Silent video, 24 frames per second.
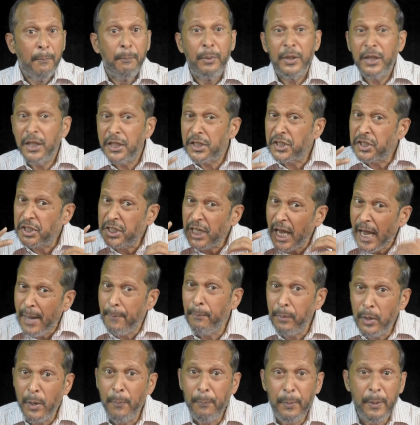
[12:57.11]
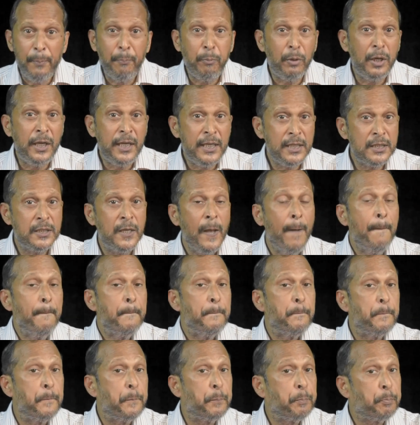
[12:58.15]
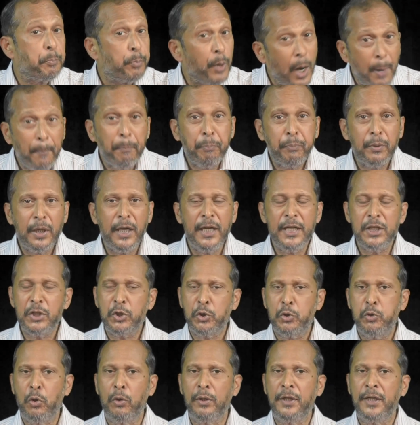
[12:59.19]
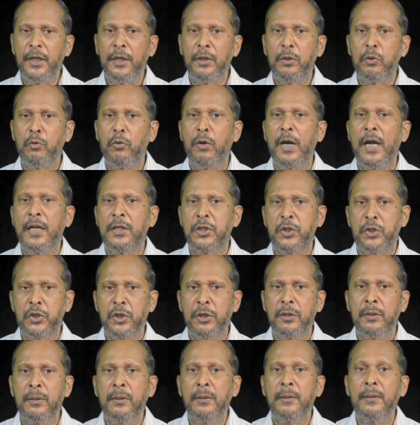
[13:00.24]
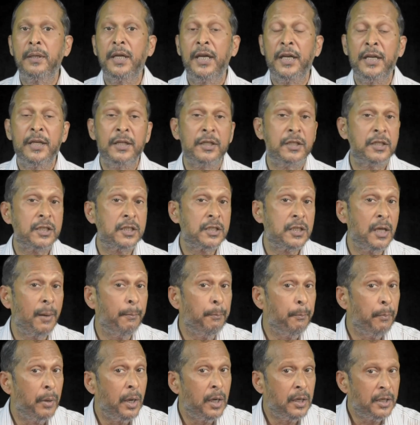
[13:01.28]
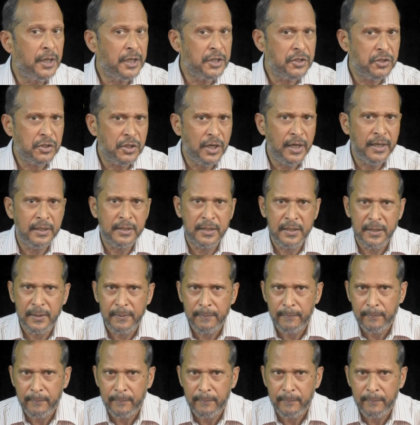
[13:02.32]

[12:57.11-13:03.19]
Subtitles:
But the same UP police promptly swung into action in Sambhal district,